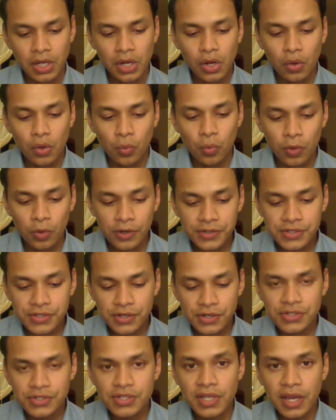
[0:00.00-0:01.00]
Words are
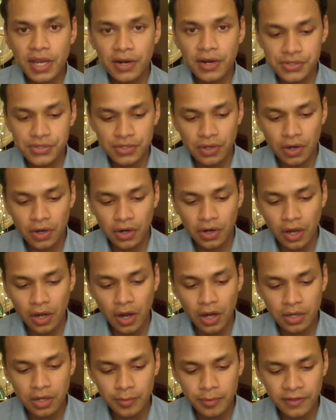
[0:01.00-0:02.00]
scarce in our
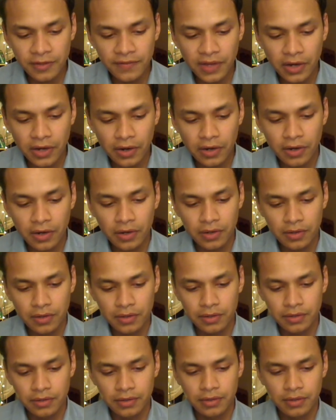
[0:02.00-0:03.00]
economy of air.
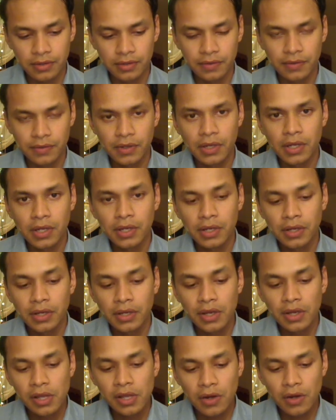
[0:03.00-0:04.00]

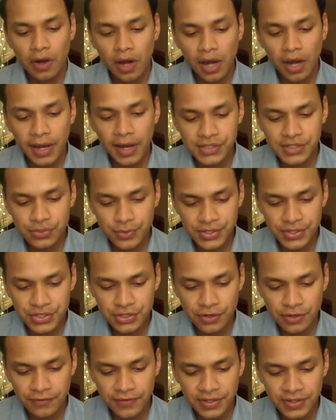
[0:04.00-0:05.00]
Your eyes
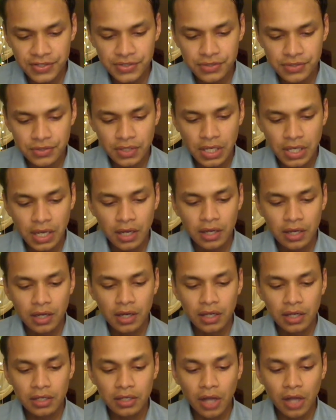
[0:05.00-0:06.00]
resurface,
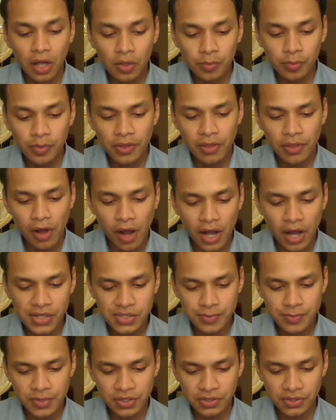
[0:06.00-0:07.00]
gulp the
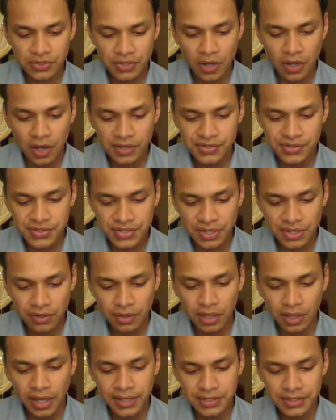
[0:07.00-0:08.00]
hospital's austere
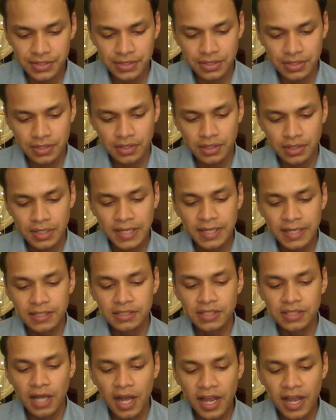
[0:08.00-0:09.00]
light,
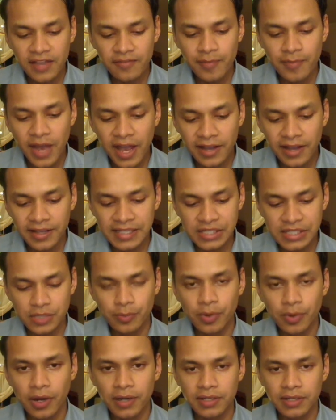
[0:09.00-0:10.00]
dive back into
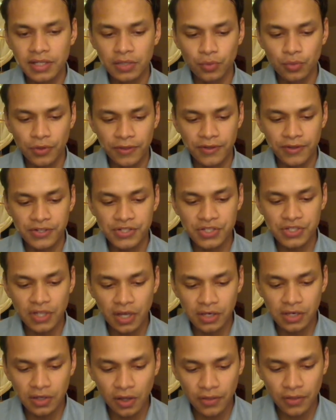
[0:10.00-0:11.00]
body with your sun
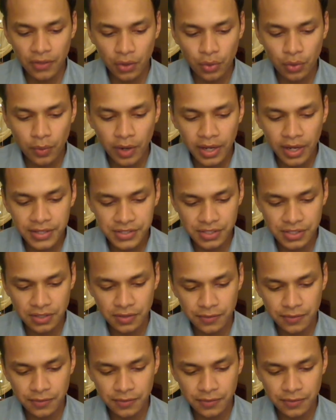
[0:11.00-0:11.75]
on the horizon.